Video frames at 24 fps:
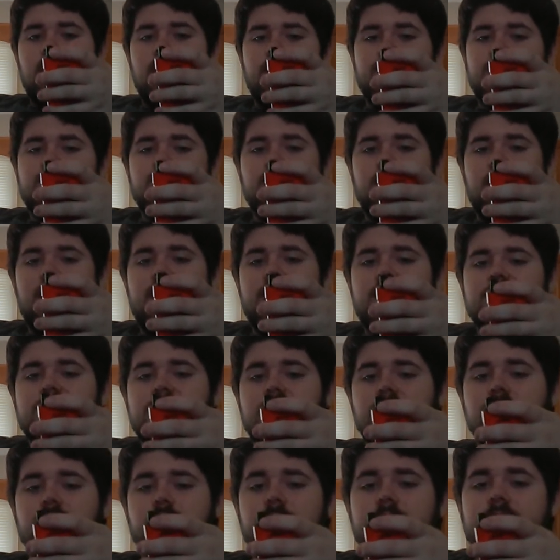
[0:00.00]
This right here is
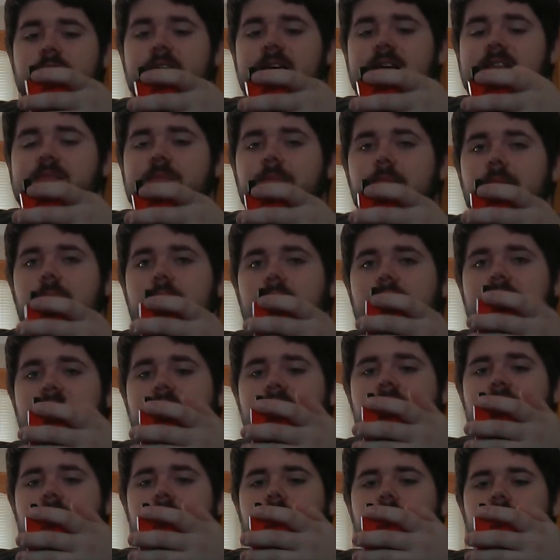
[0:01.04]
a 3,000
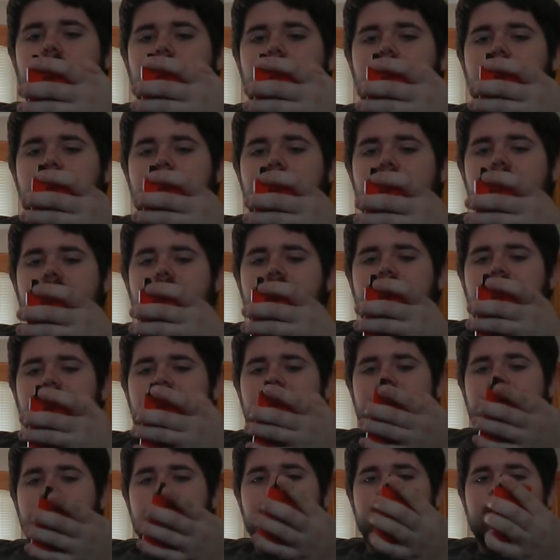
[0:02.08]
milliamp battery
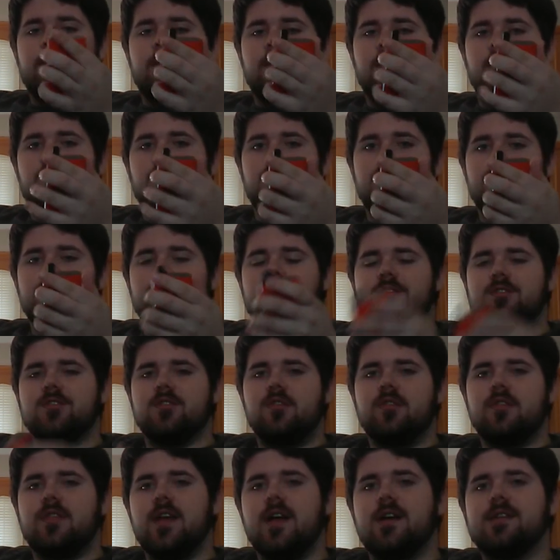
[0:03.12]
in here. I believe it's
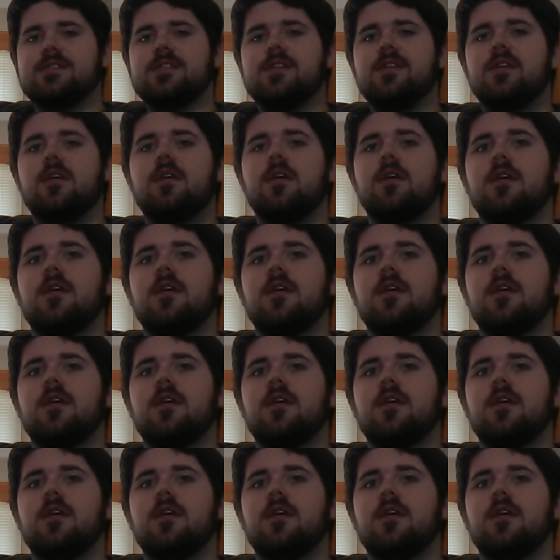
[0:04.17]
3,000,